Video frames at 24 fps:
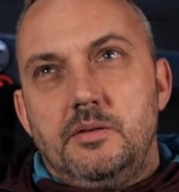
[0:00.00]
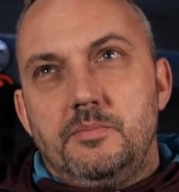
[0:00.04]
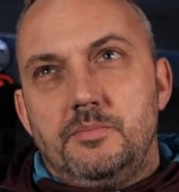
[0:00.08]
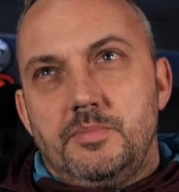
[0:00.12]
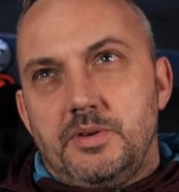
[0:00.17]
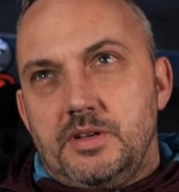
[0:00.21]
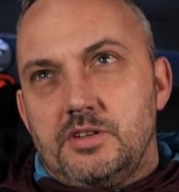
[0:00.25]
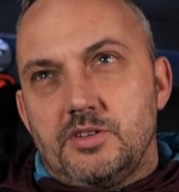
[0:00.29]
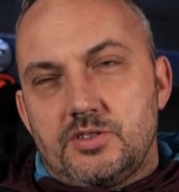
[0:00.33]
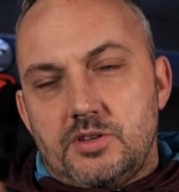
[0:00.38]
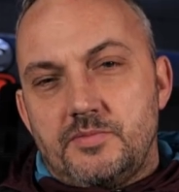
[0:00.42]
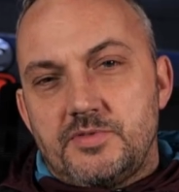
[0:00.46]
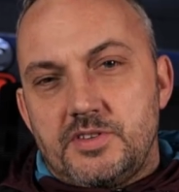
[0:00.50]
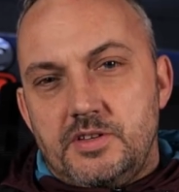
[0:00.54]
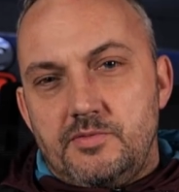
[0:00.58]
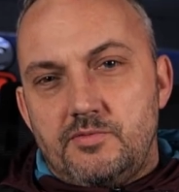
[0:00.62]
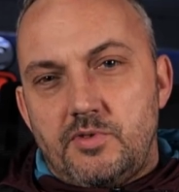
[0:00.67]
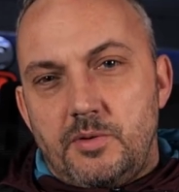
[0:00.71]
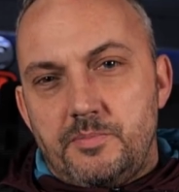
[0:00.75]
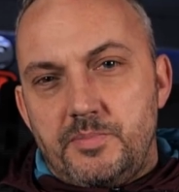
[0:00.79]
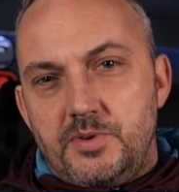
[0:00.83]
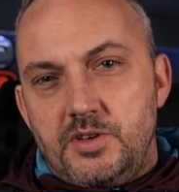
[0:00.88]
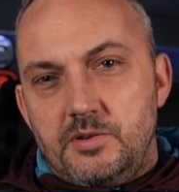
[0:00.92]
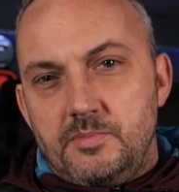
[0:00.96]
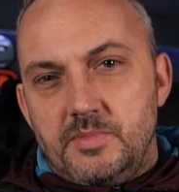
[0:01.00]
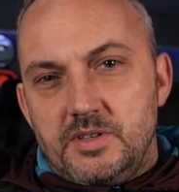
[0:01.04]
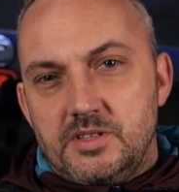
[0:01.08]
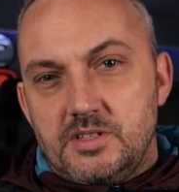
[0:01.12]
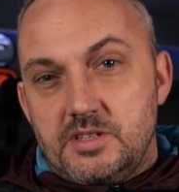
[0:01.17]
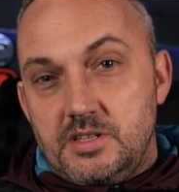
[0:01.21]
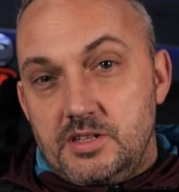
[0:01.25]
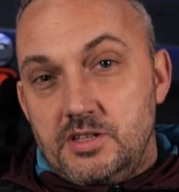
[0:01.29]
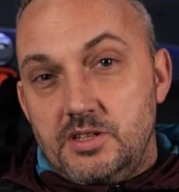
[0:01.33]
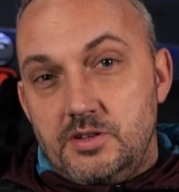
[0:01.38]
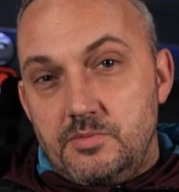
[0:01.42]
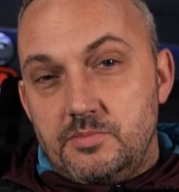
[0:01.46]
because obviously Rob
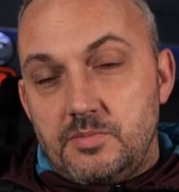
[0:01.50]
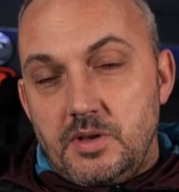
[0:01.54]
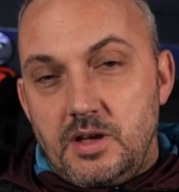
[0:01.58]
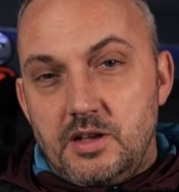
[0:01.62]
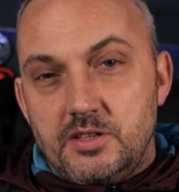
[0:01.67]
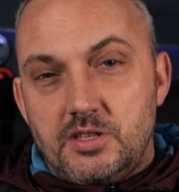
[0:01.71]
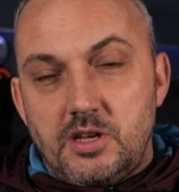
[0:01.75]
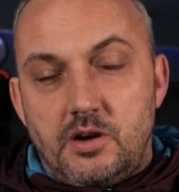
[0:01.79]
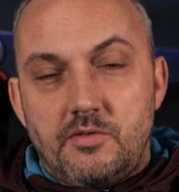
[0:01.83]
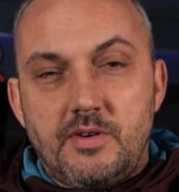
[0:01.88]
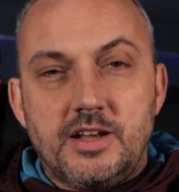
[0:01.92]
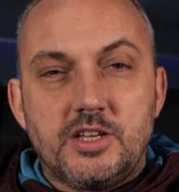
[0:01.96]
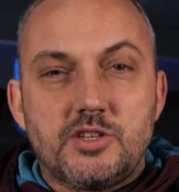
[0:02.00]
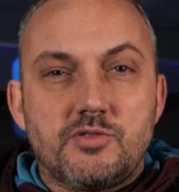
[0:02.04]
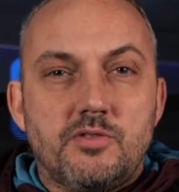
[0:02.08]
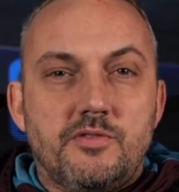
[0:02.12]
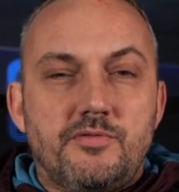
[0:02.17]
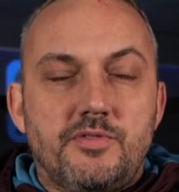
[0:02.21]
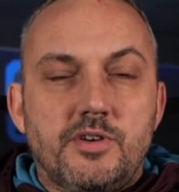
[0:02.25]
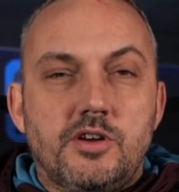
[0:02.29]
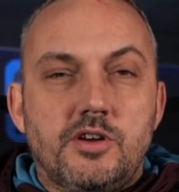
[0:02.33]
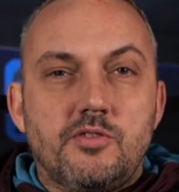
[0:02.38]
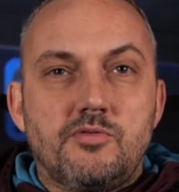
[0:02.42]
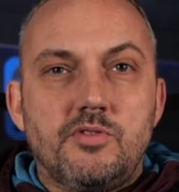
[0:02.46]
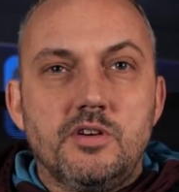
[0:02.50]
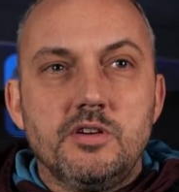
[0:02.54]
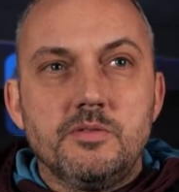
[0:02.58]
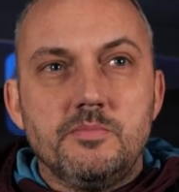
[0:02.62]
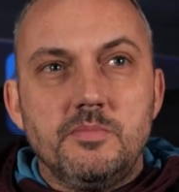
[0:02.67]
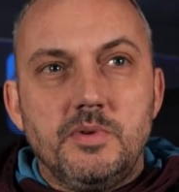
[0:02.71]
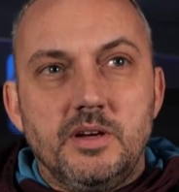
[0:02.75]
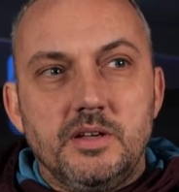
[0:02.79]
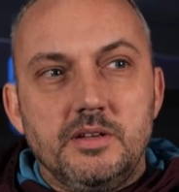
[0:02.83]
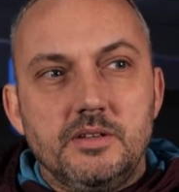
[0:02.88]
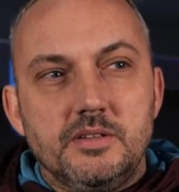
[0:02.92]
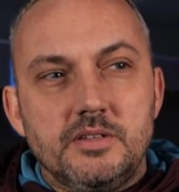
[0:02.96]
Newman's the new uh, director of
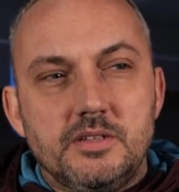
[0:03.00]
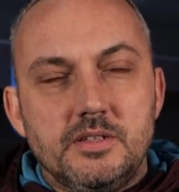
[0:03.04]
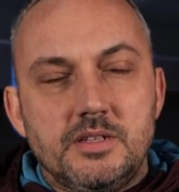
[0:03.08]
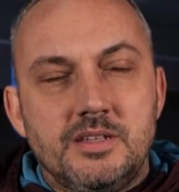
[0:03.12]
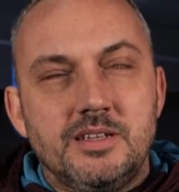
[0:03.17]
recruitment.